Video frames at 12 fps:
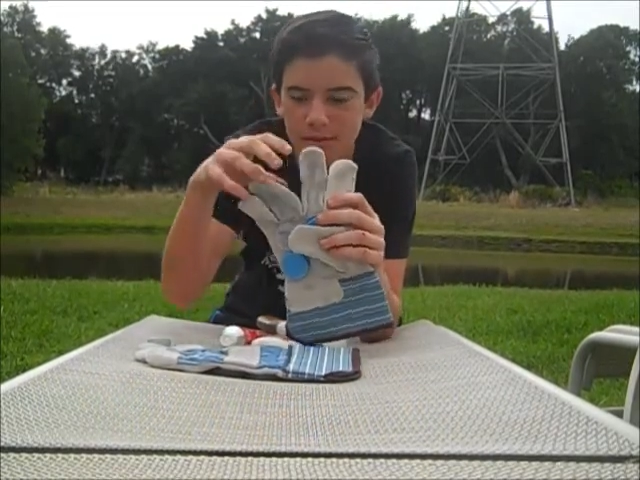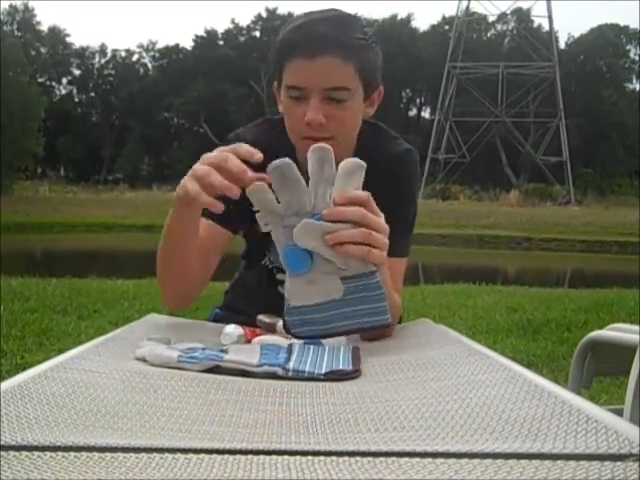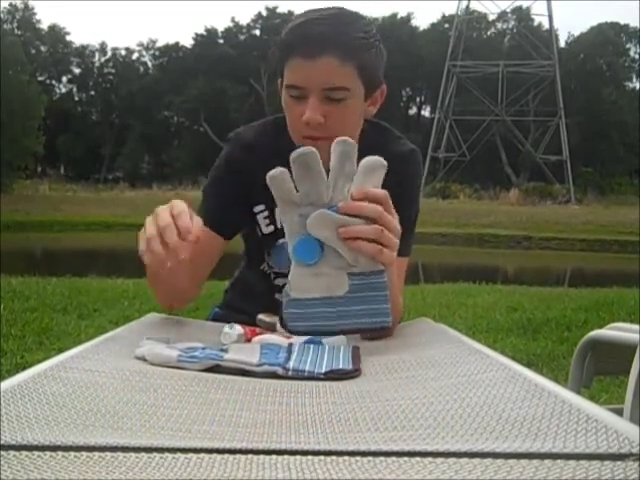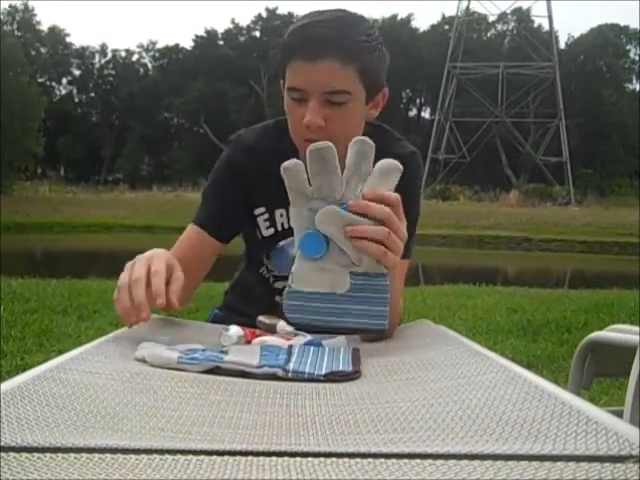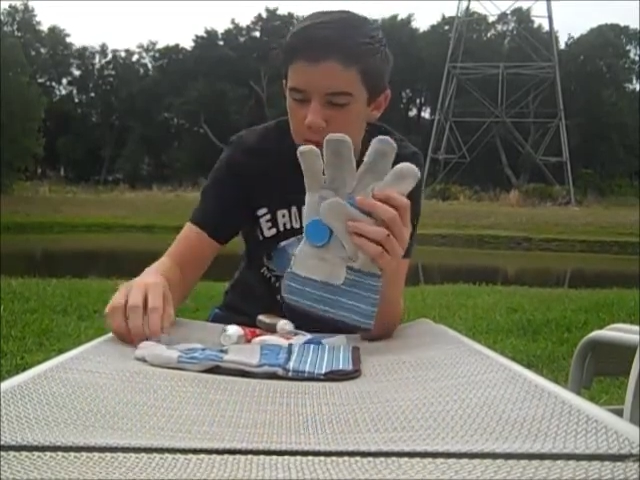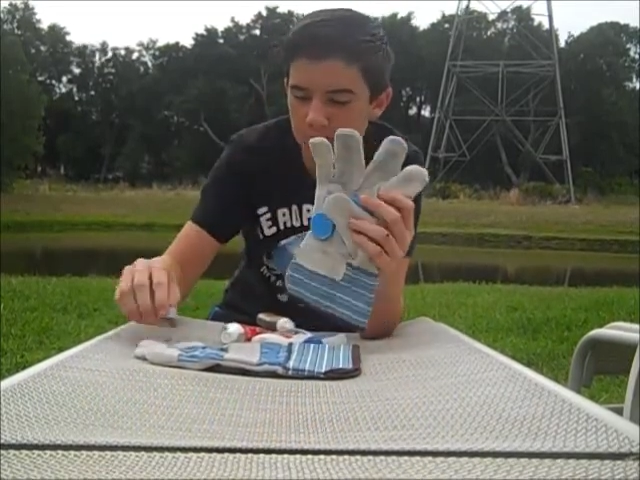
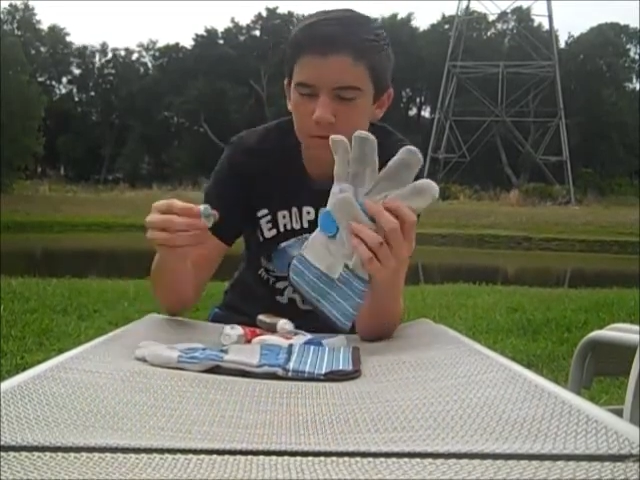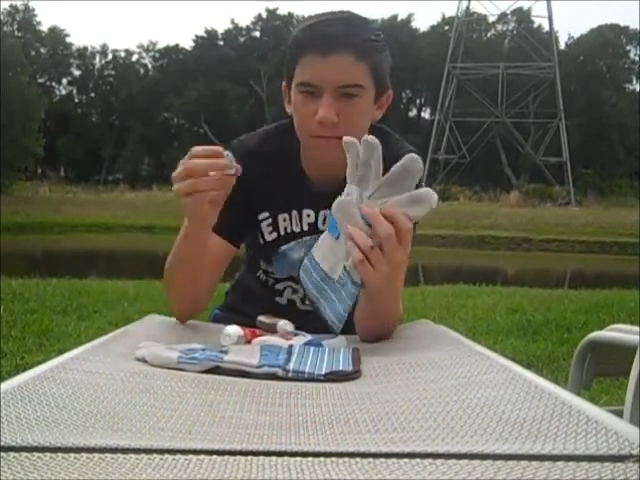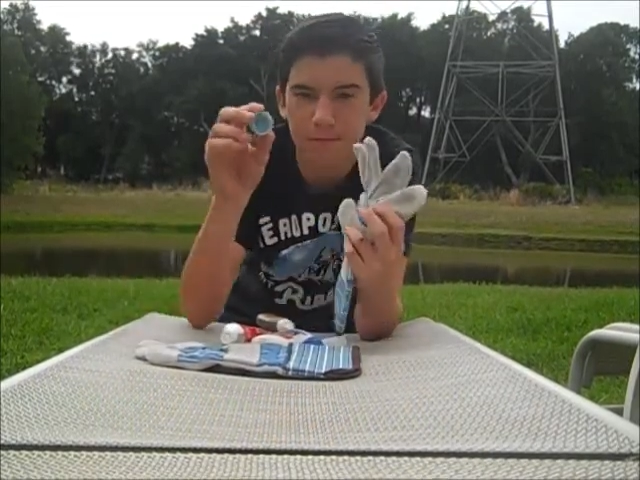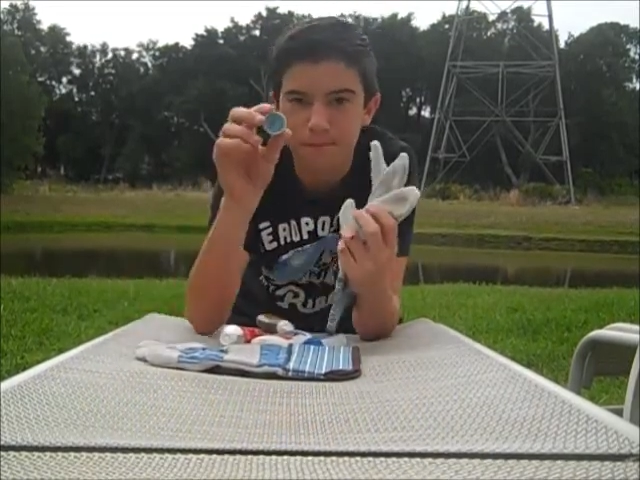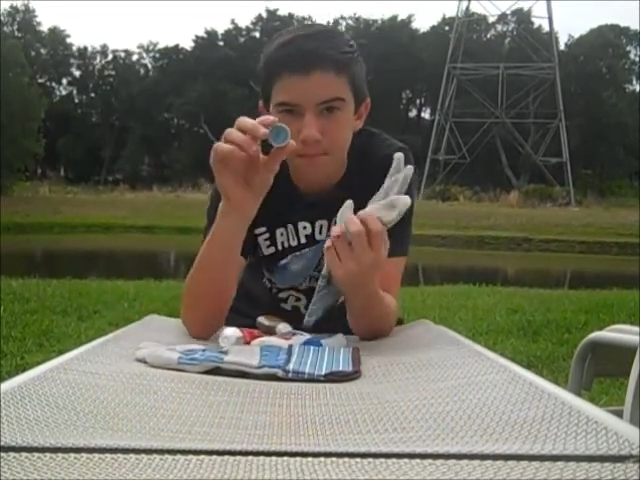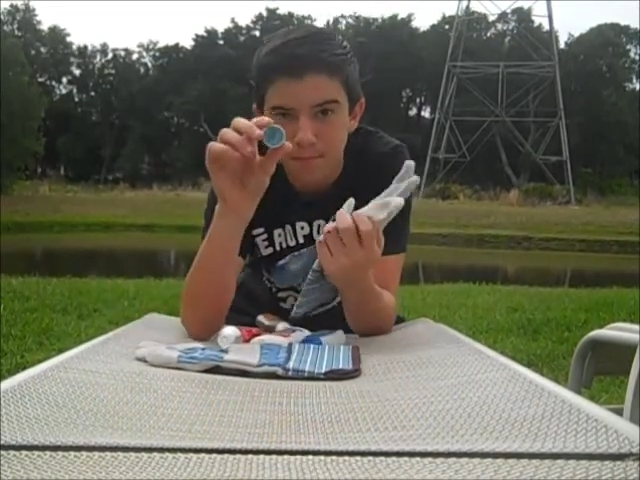little
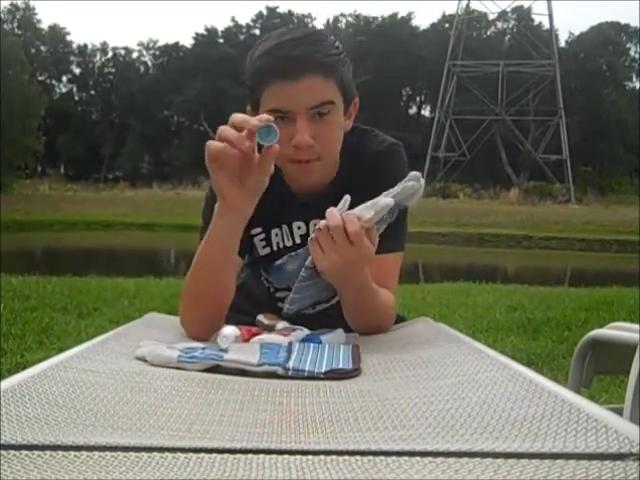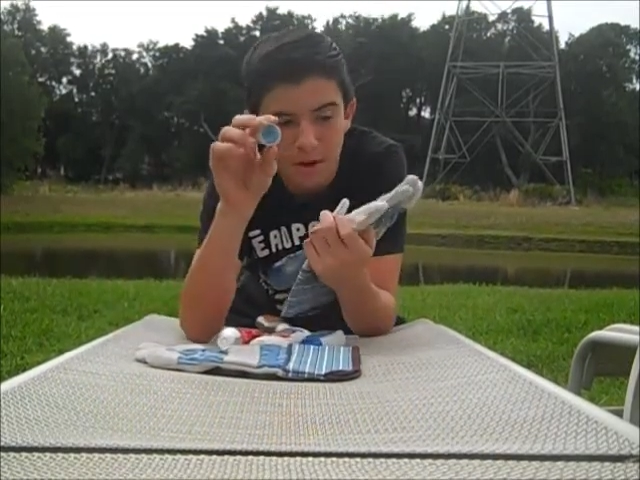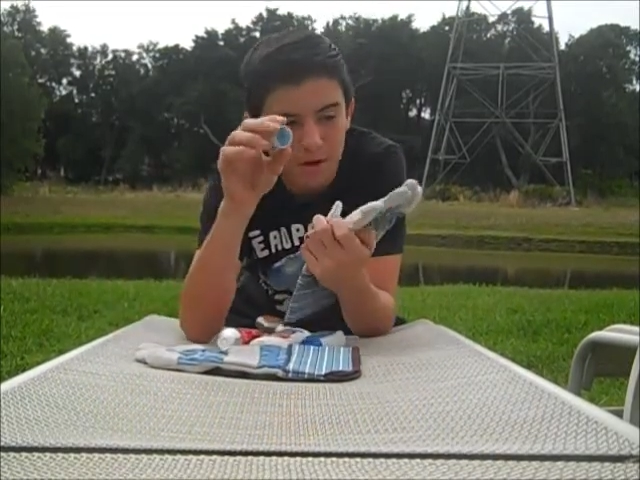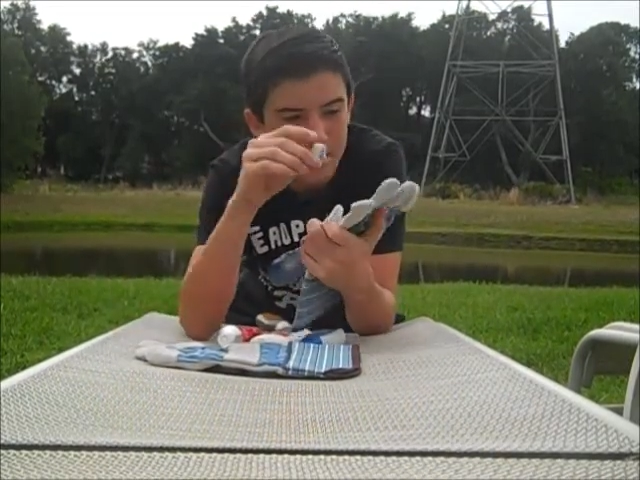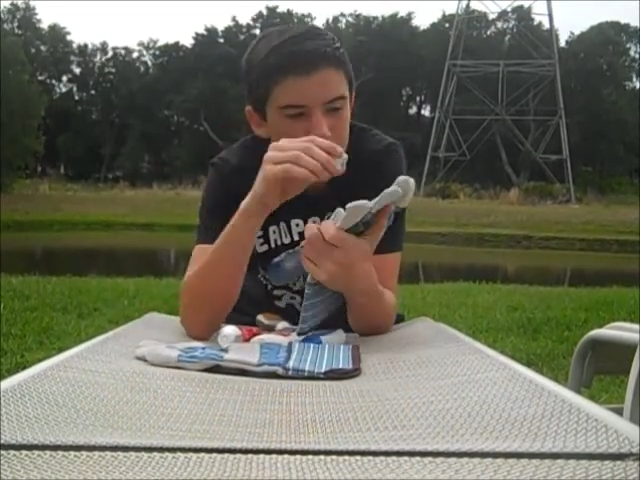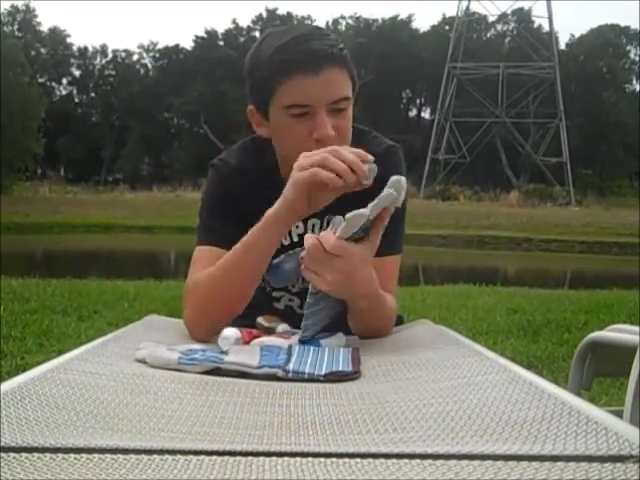
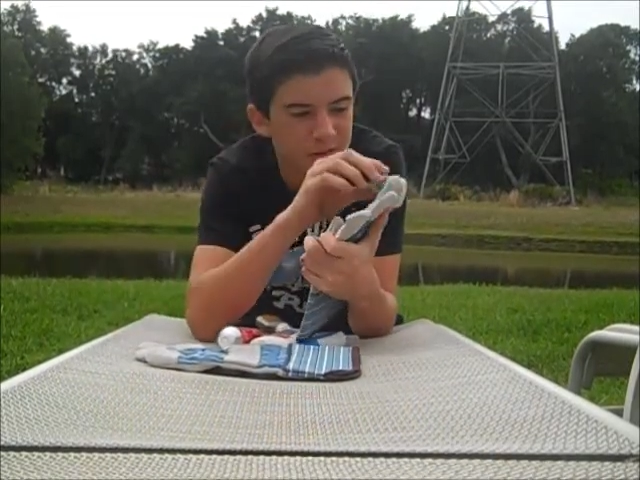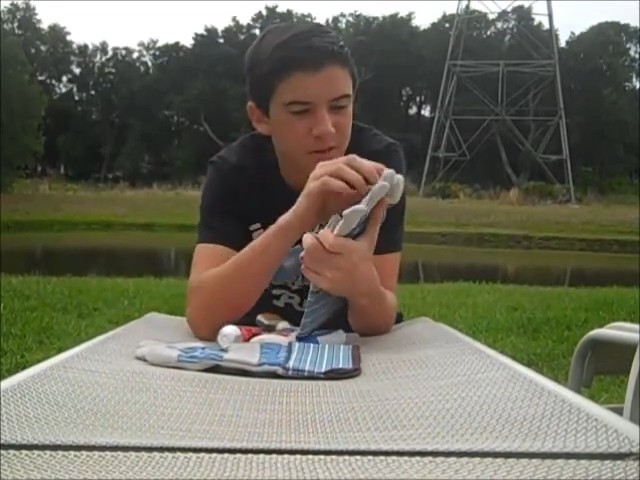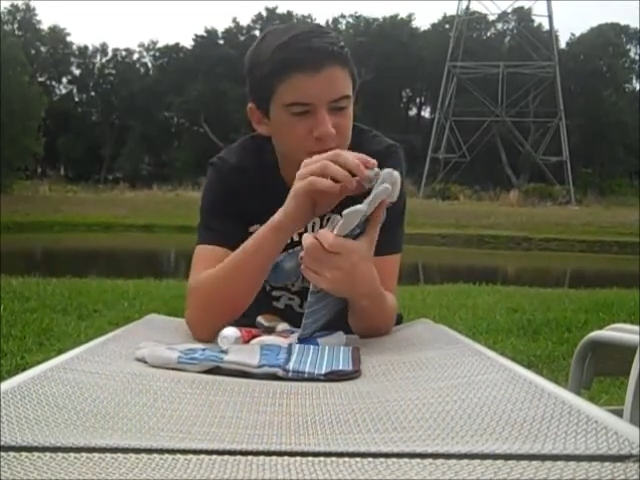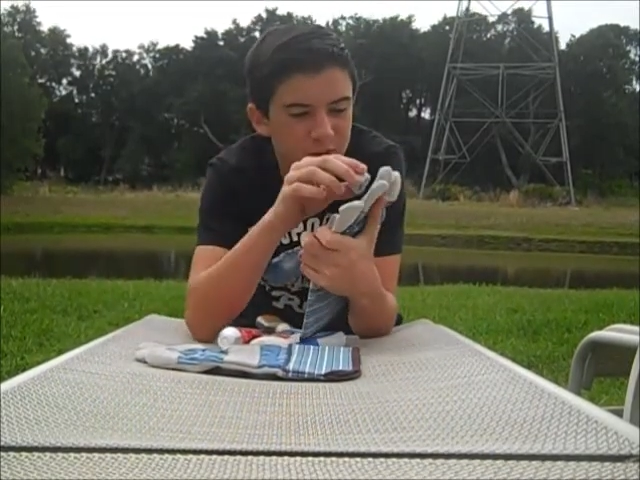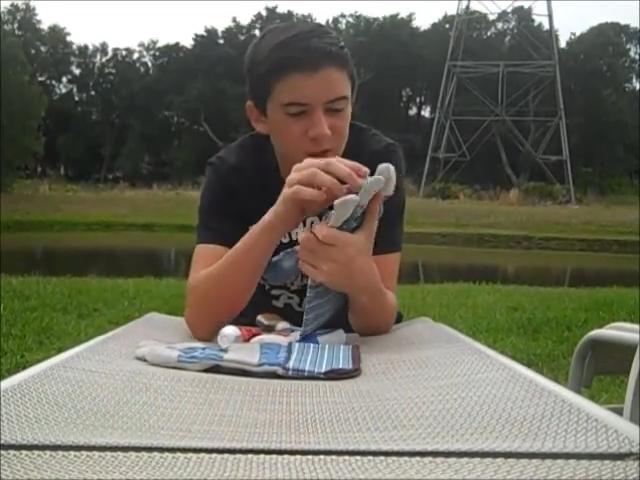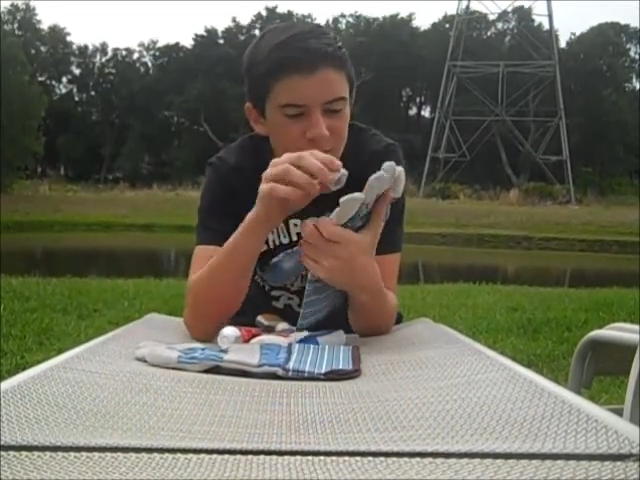bottle caps on the
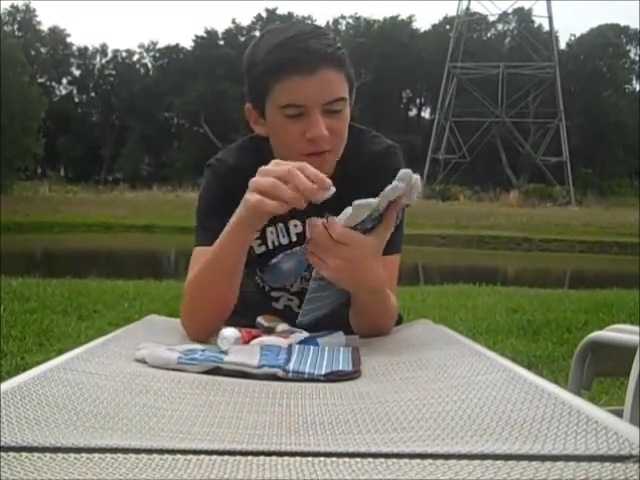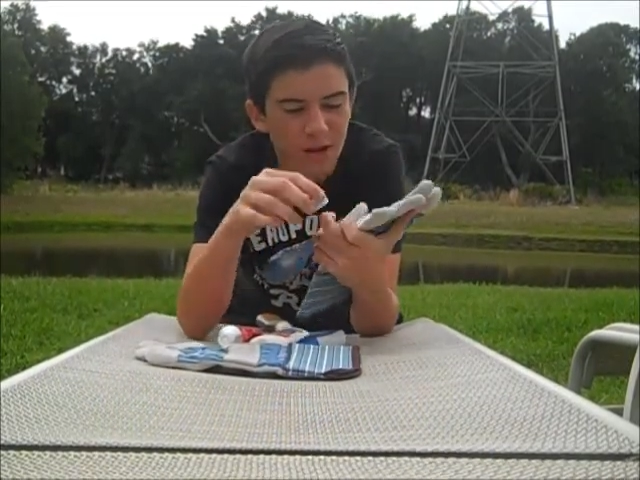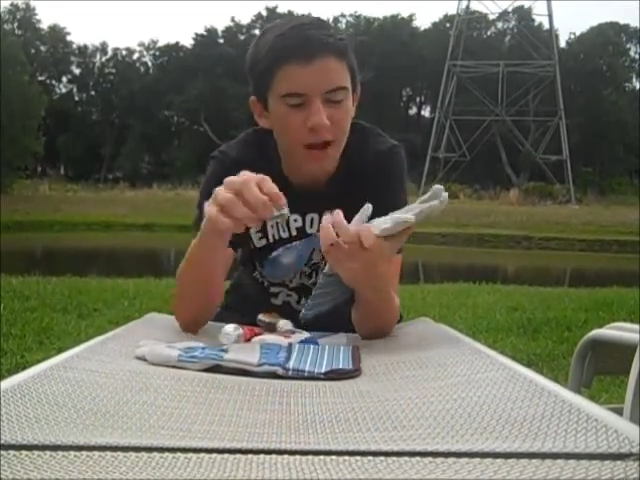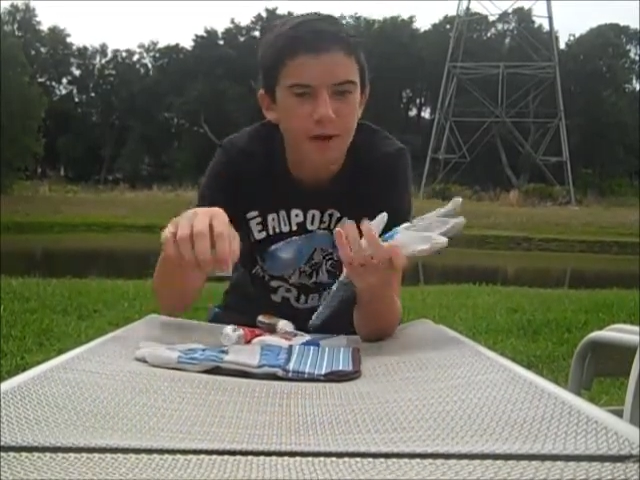fingers. I